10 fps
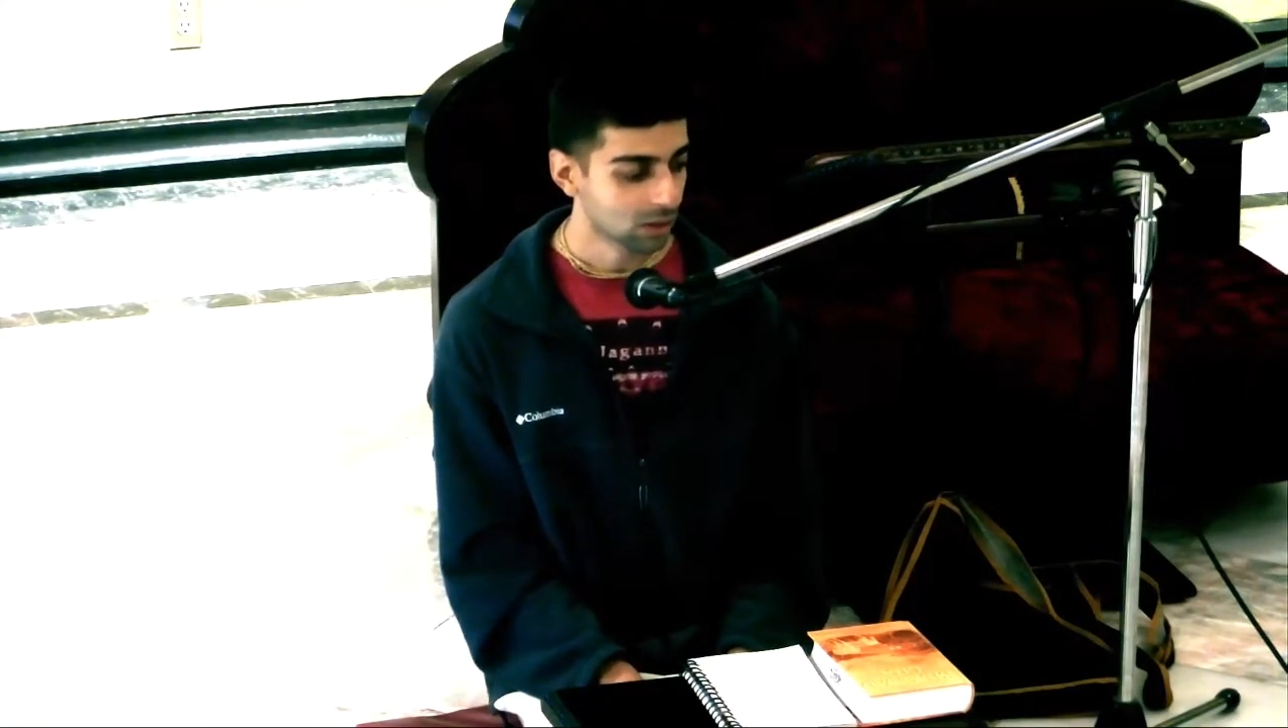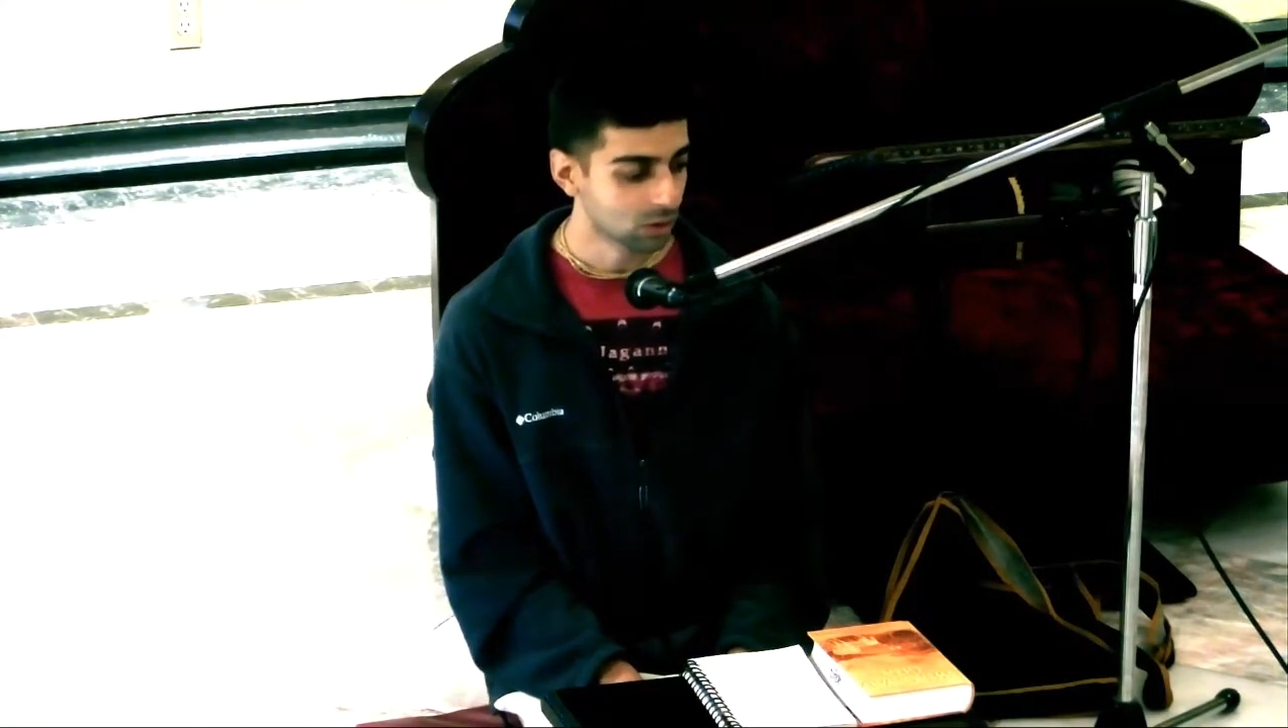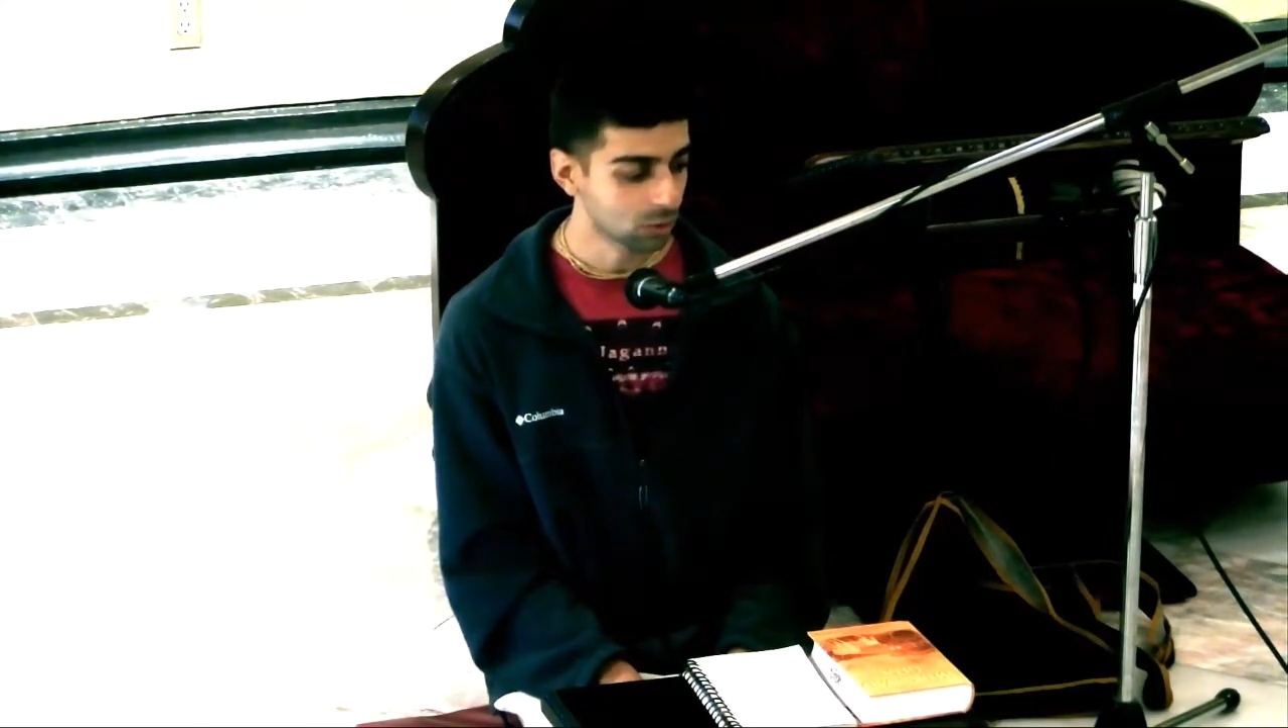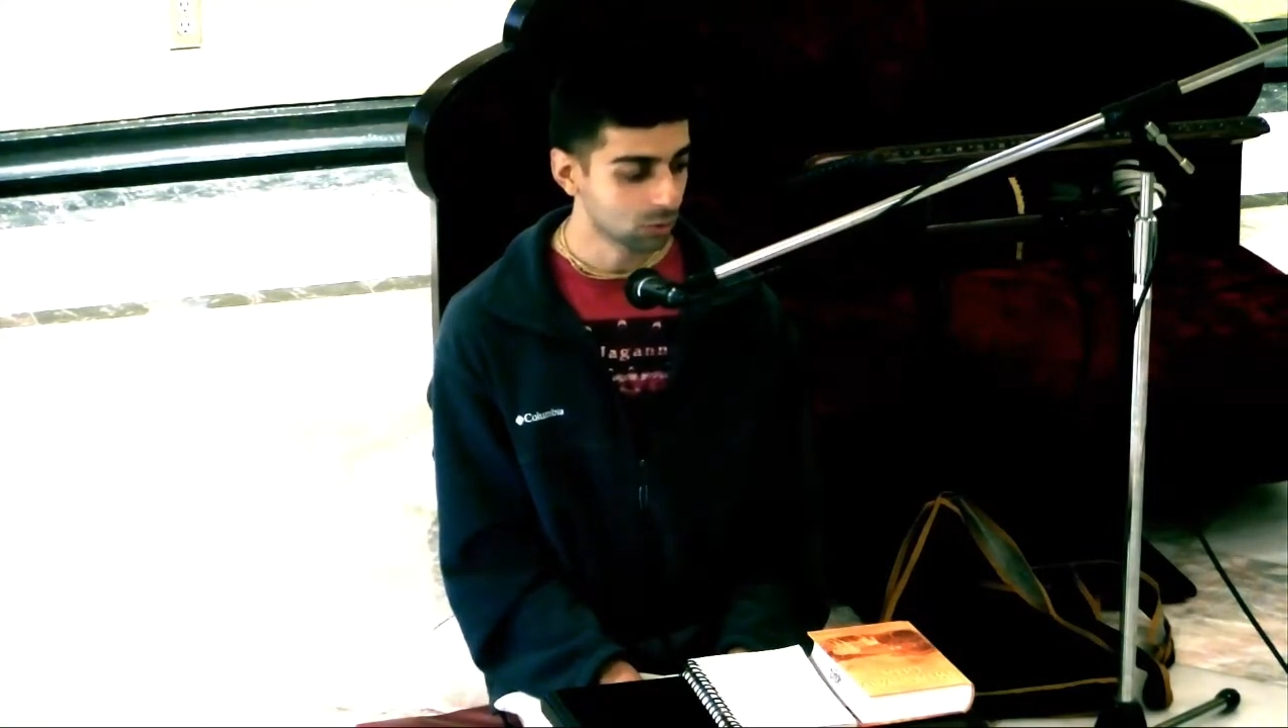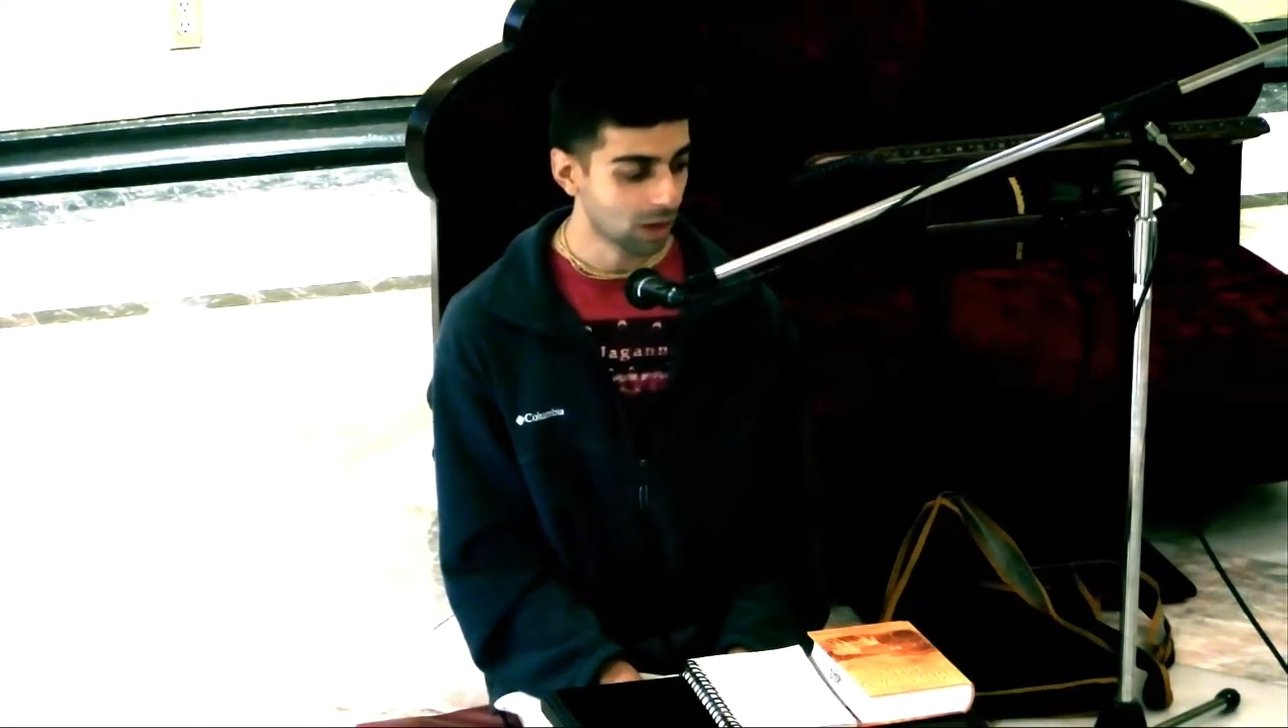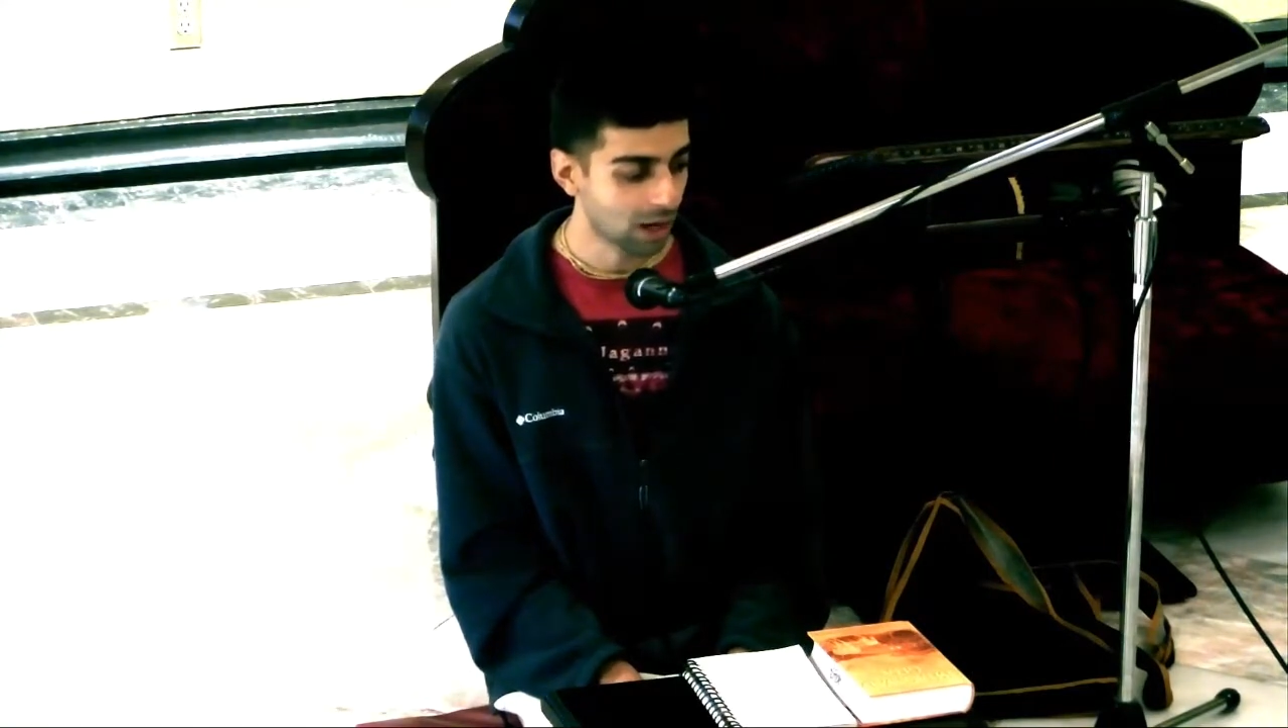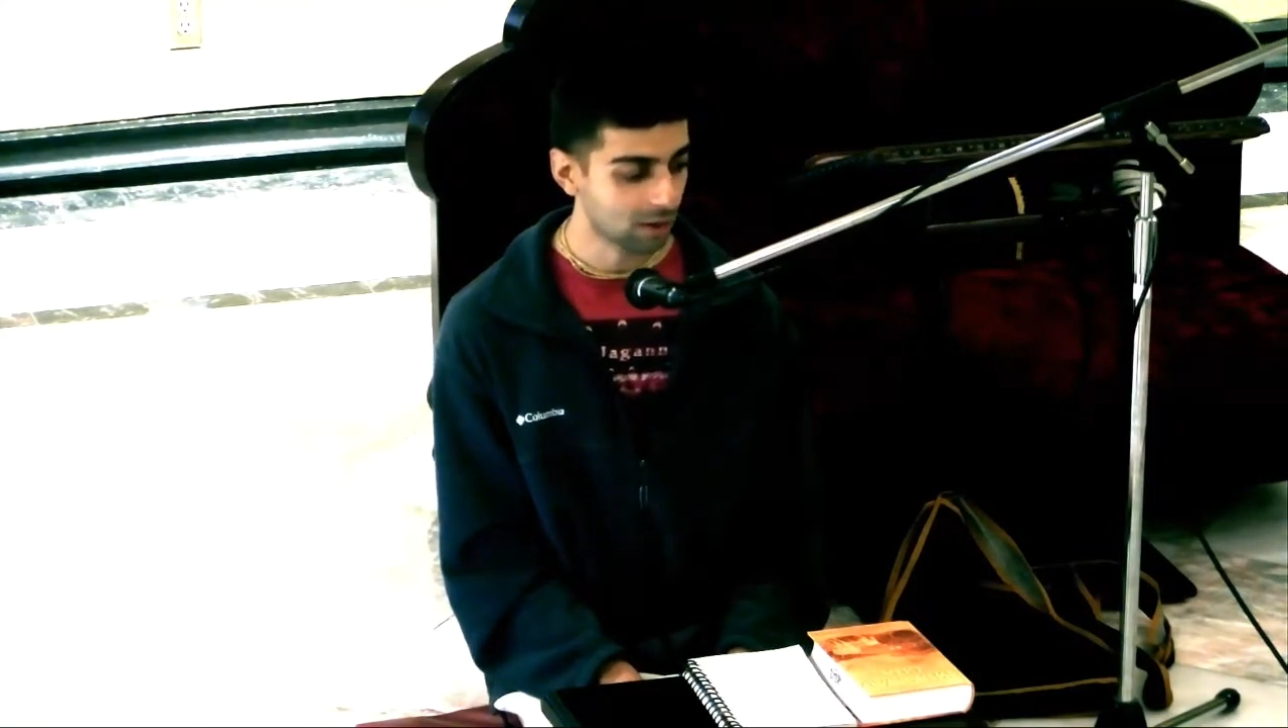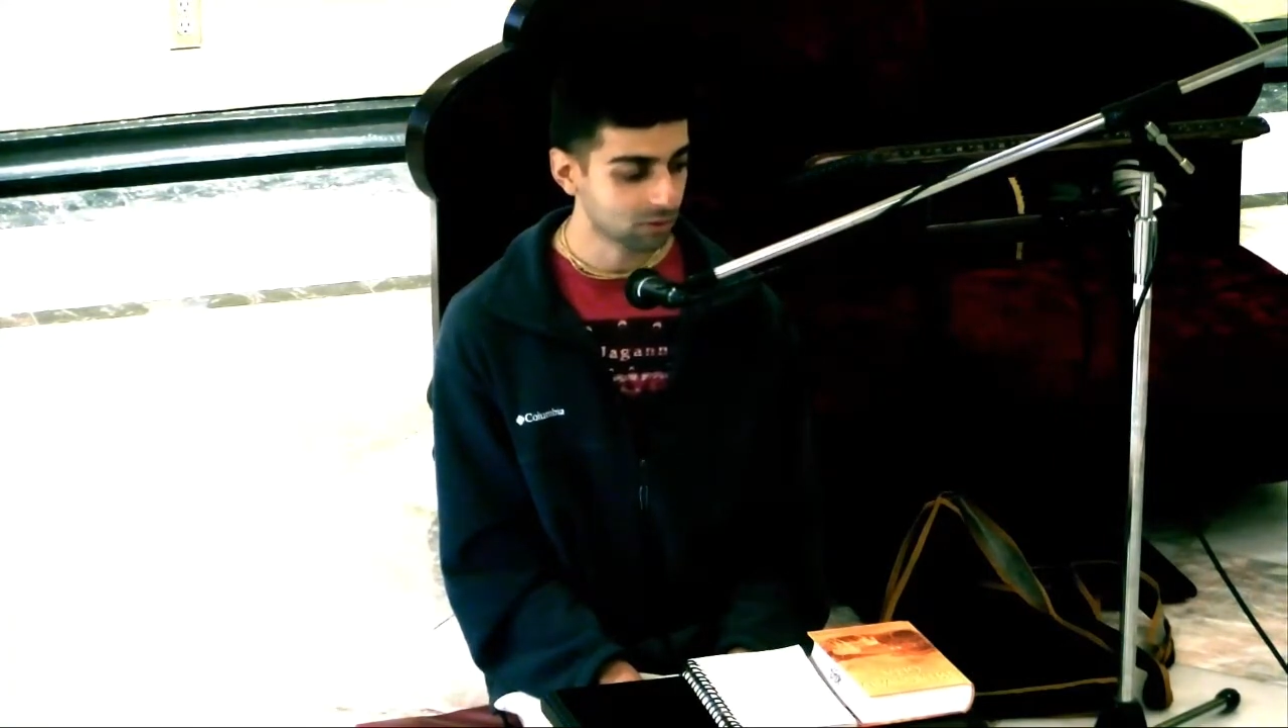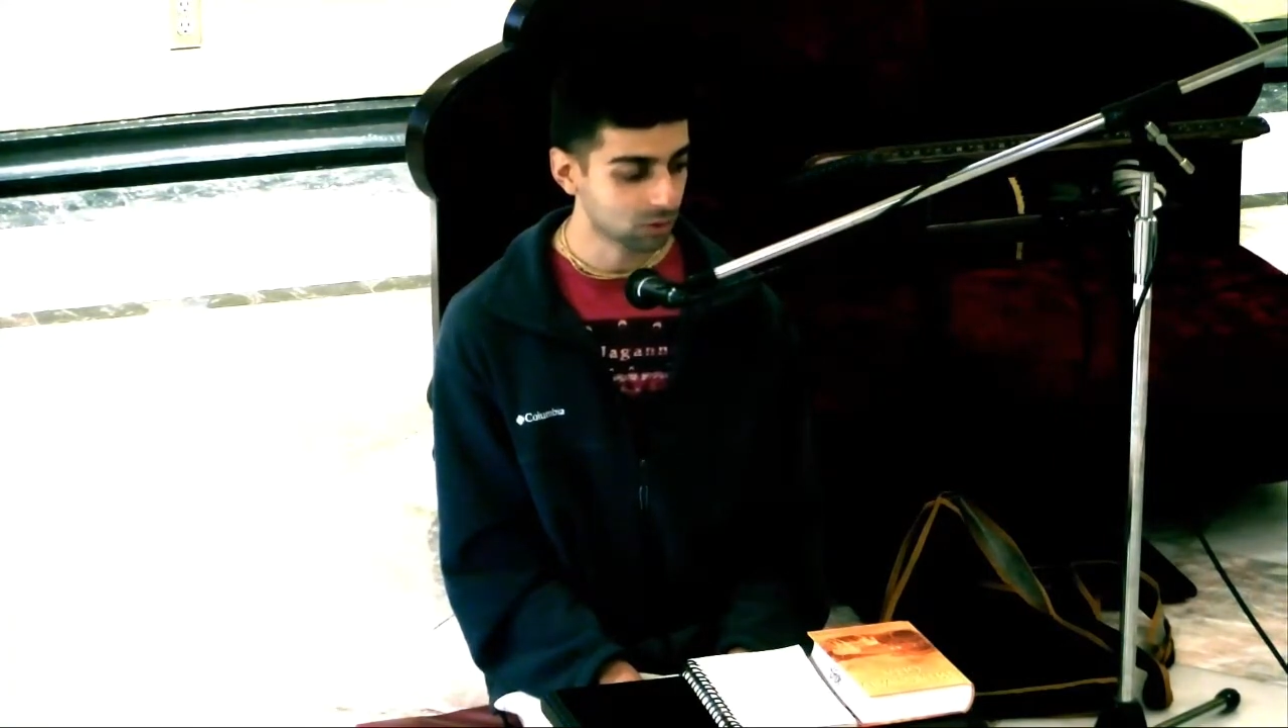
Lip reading: you have